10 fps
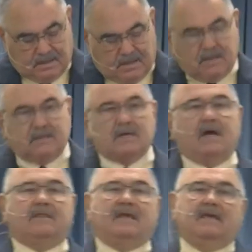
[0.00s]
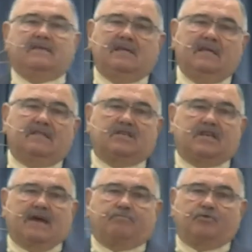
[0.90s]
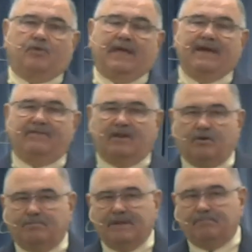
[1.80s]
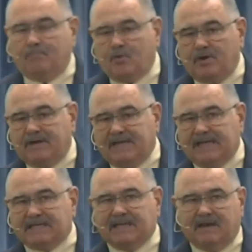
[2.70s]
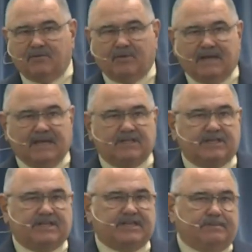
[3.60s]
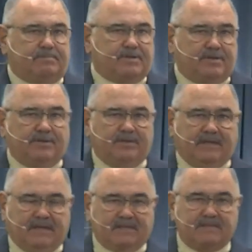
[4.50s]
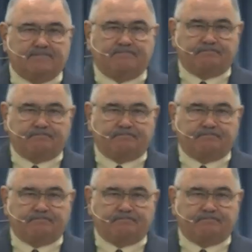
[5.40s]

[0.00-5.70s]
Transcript: In John, the 18th chapter, we have a little bit more detail in relationship to this.